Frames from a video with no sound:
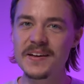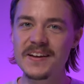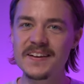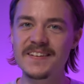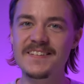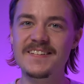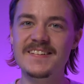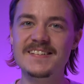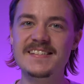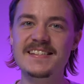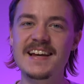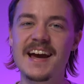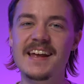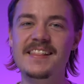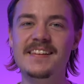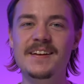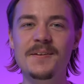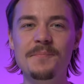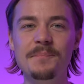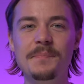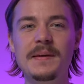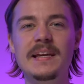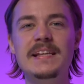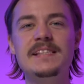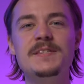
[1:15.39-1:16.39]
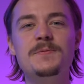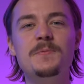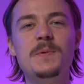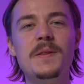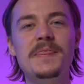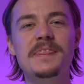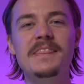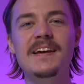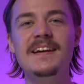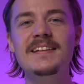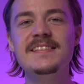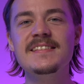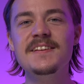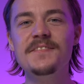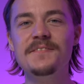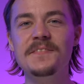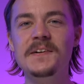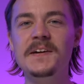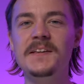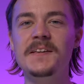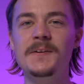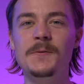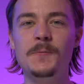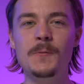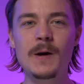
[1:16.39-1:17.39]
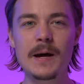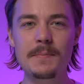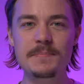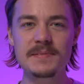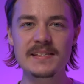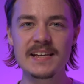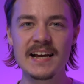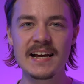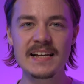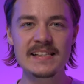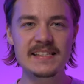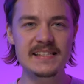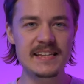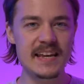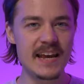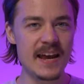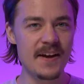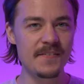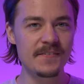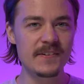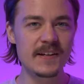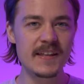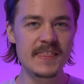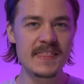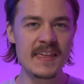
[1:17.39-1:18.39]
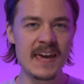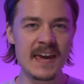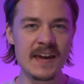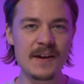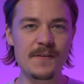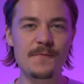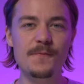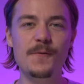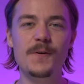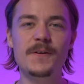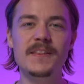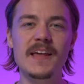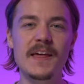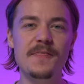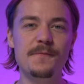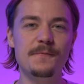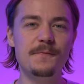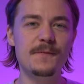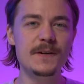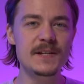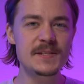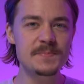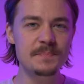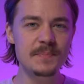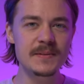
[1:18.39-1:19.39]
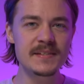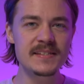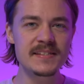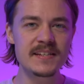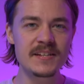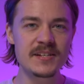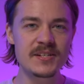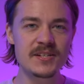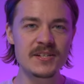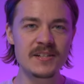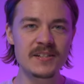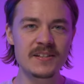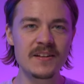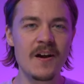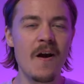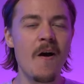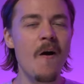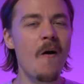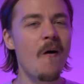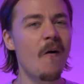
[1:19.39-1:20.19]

Your site competes with tons of other websites every day for that first position,